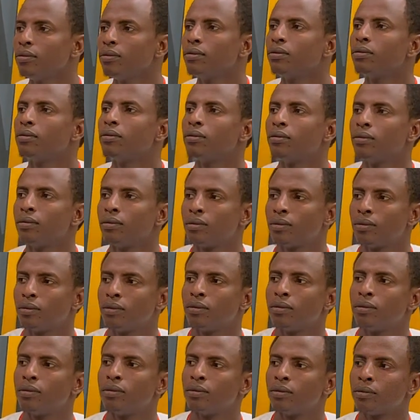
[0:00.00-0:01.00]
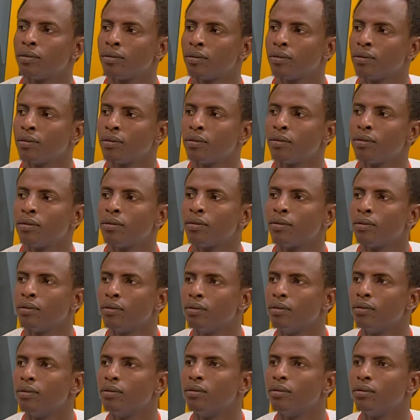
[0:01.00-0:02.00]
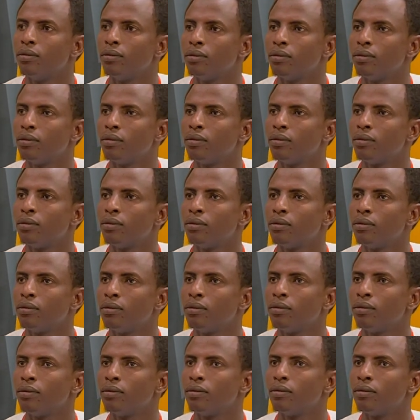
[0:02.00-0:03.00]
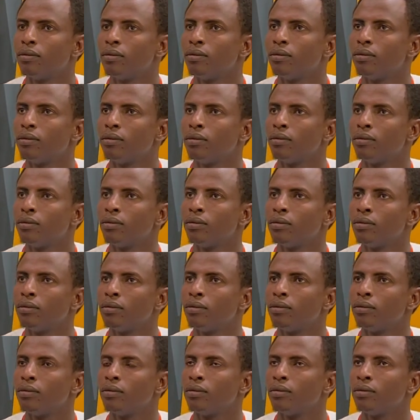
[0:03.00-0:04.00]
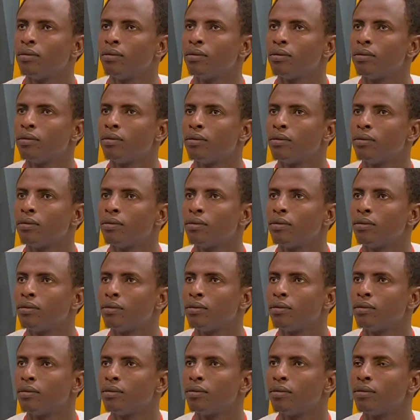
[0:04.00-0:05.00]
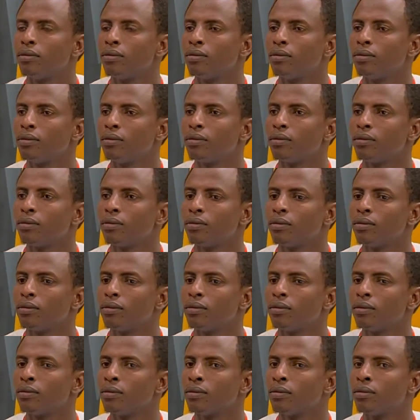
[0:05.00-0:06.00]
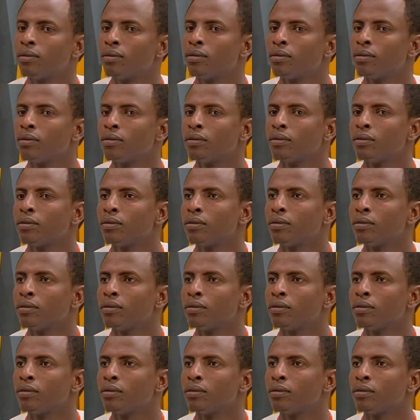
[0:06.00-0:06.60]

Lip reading: [no speech]